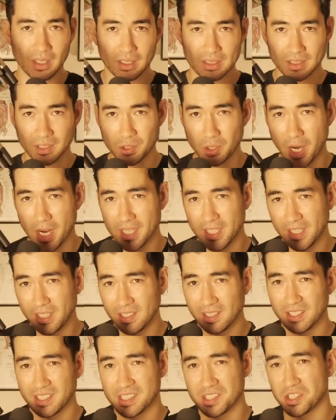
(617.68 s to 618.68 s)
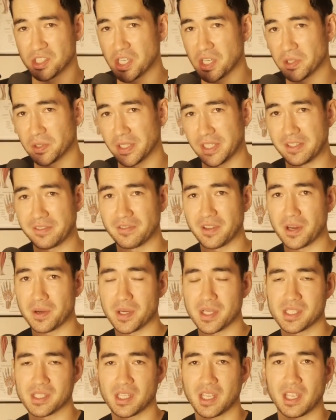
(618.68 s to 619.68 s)
So dry needling is generally
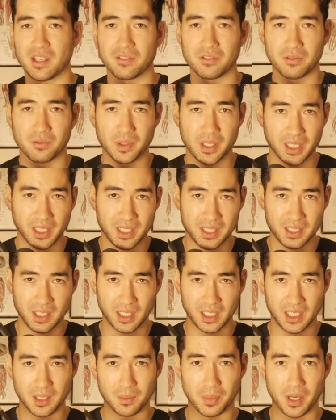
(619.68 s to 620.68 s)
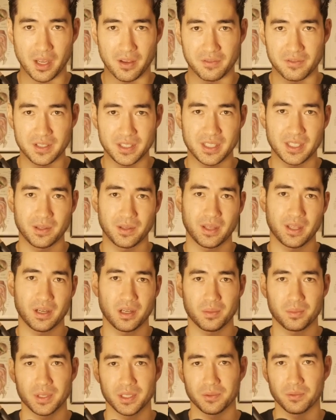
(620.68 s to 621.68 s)
very safe when conducted by a
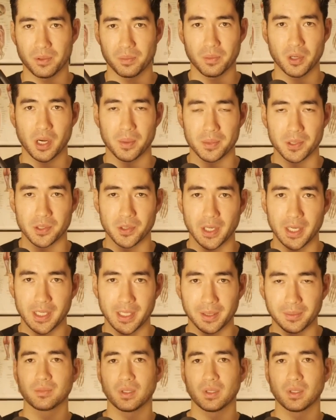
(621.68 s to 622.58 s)
physiotherapist with proper training.